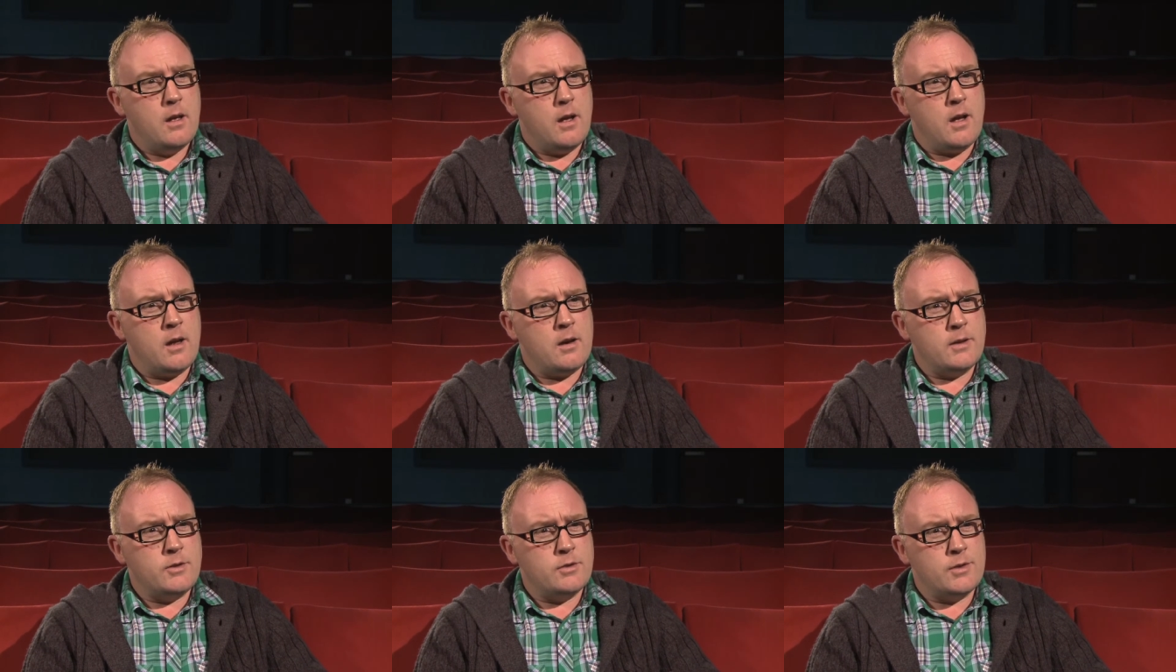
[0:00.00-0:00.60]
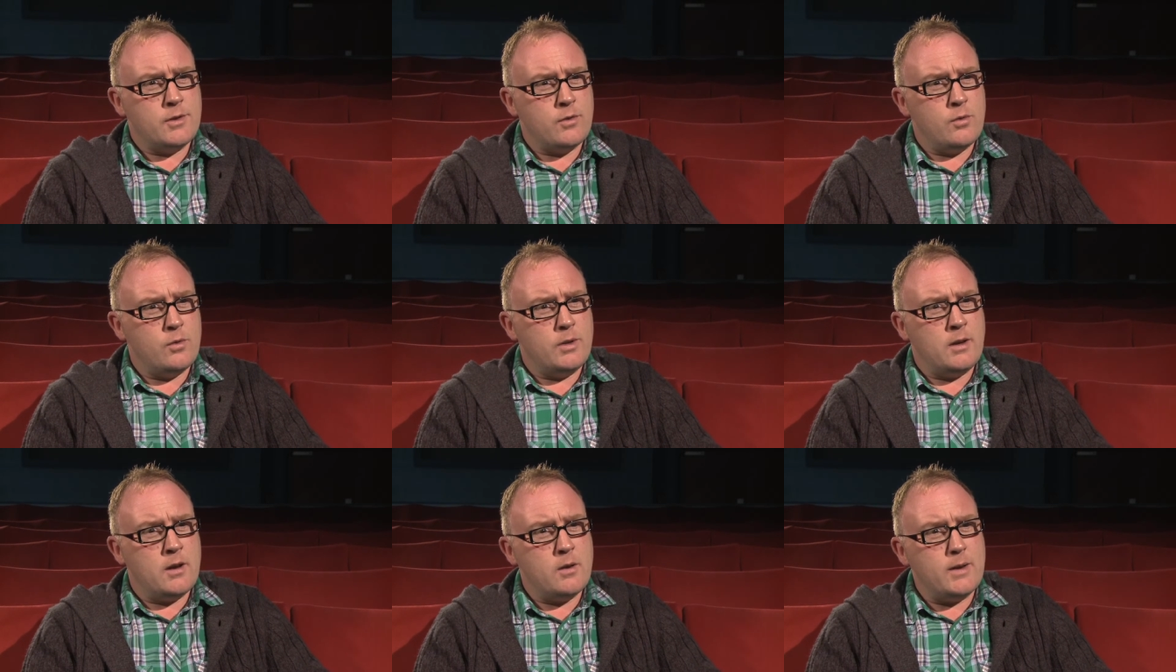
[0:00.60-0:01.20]
And I just
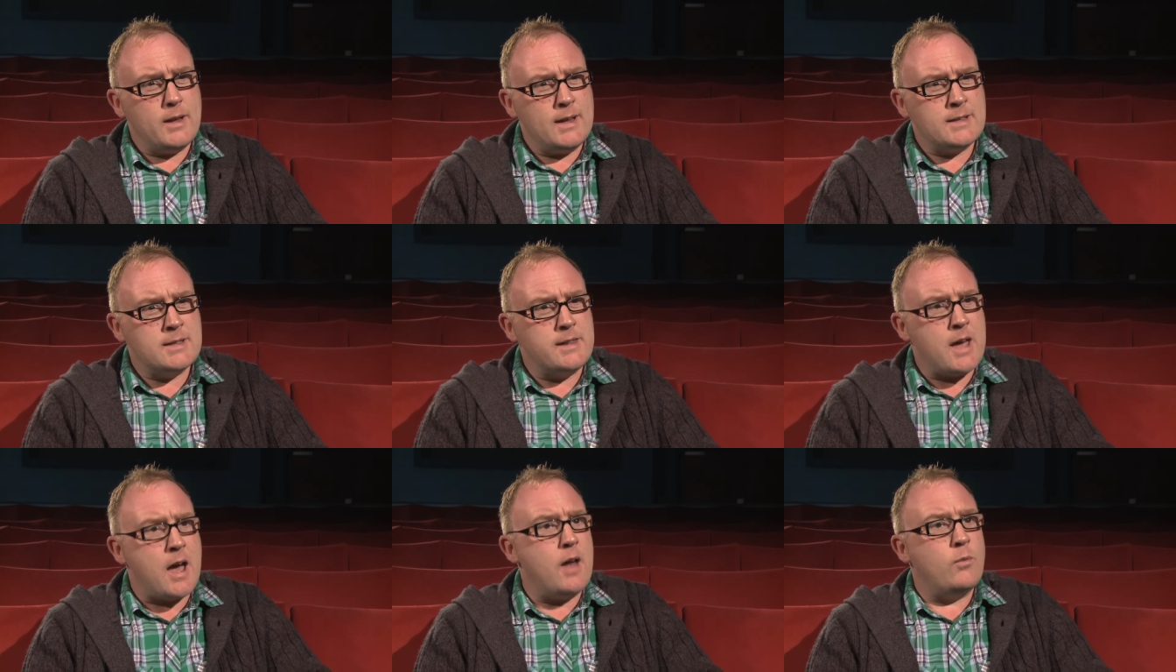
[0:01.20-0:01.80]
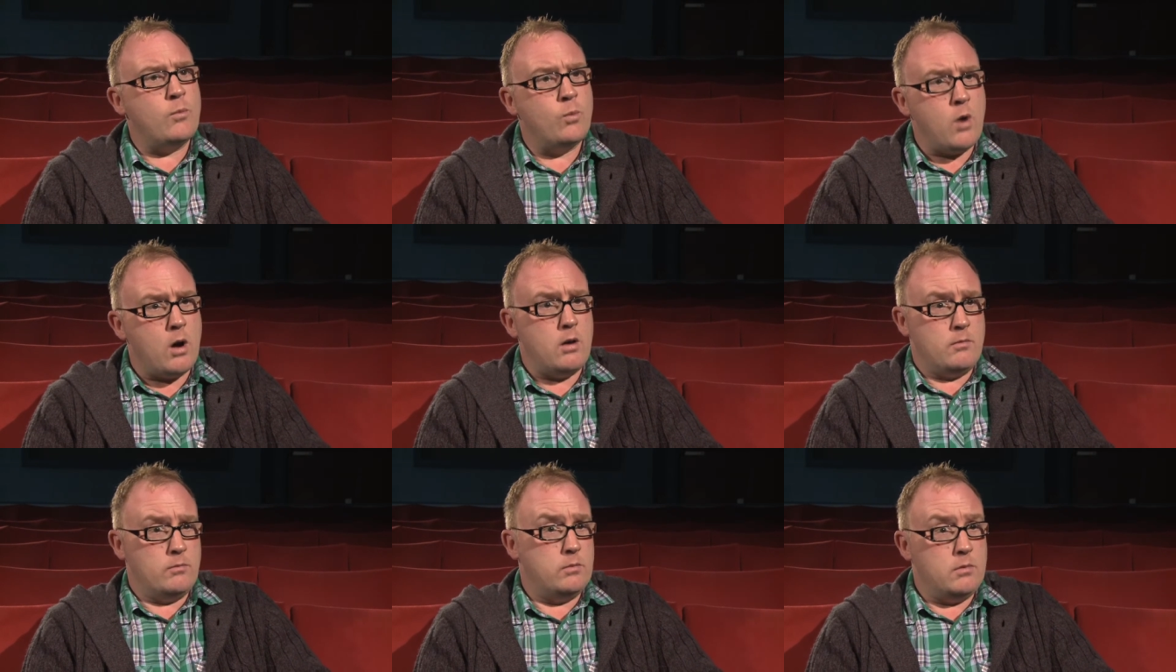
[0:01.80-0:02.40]
thought, you know, is that
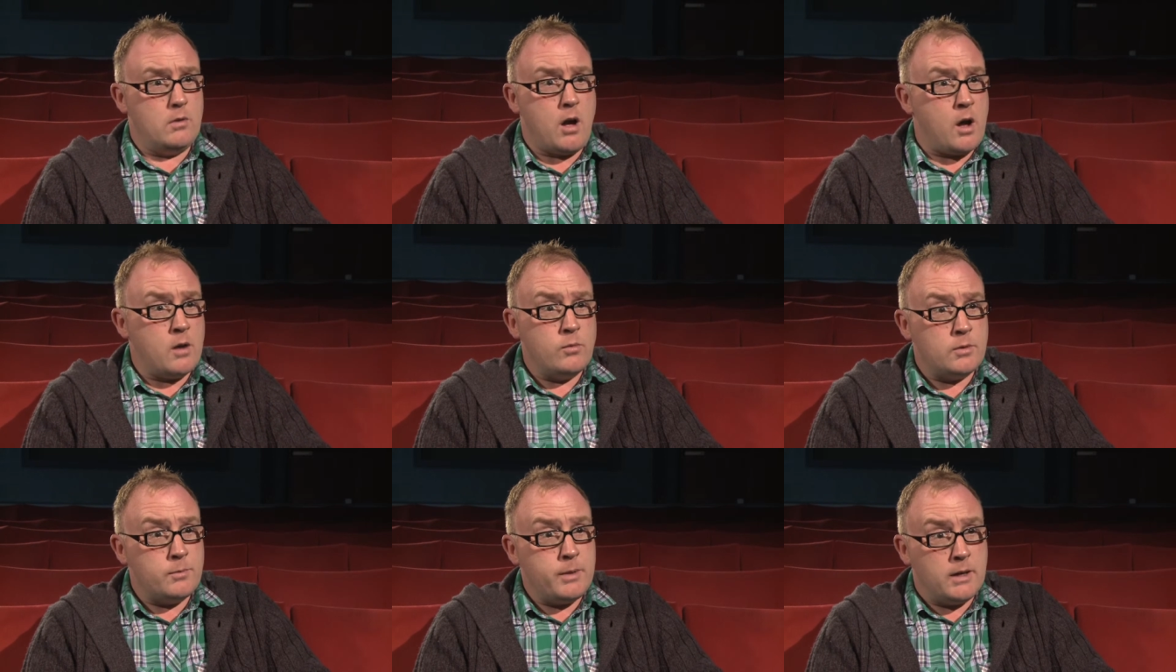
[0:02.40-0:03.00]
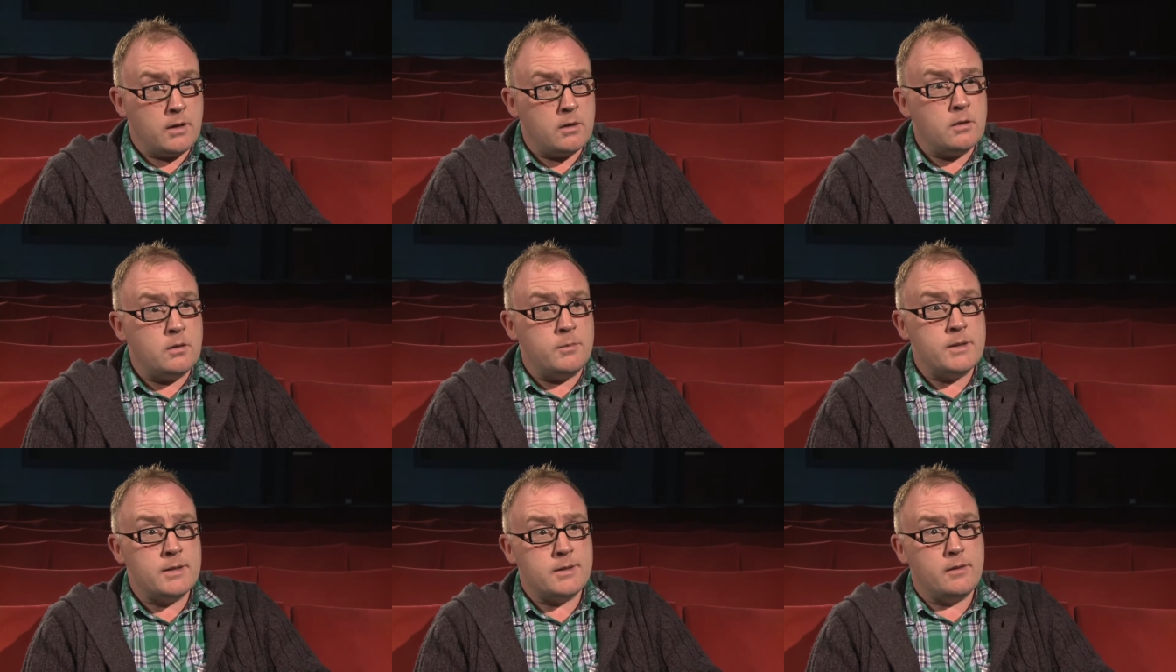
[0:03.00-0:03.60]
what I would
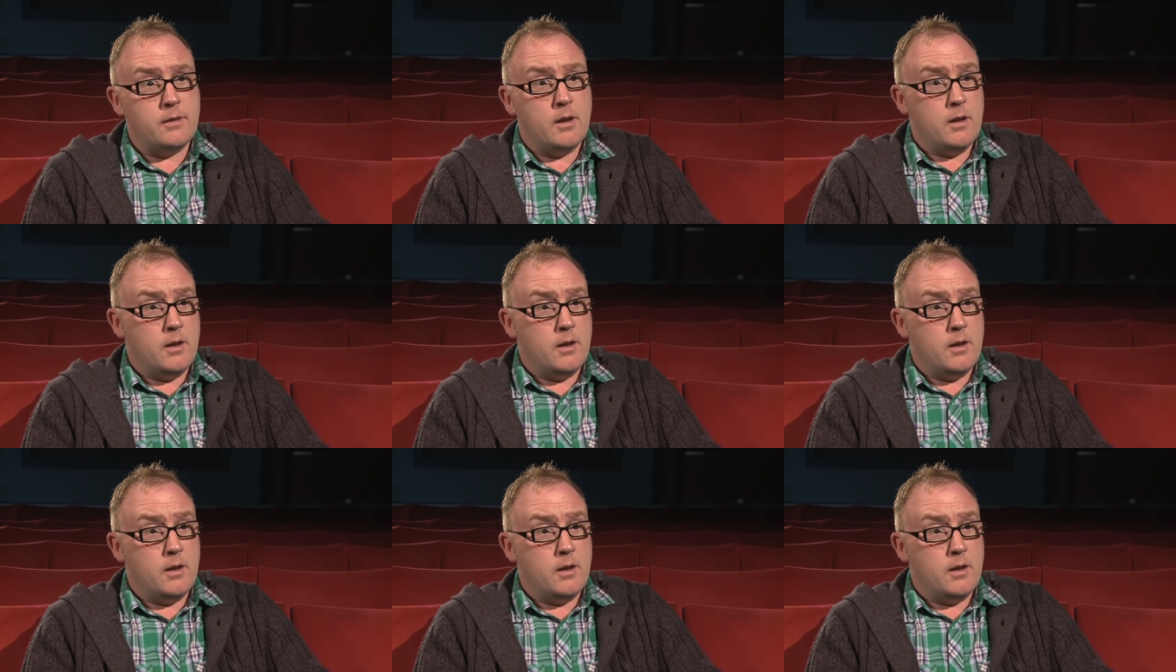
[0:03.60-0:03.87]
become? Is,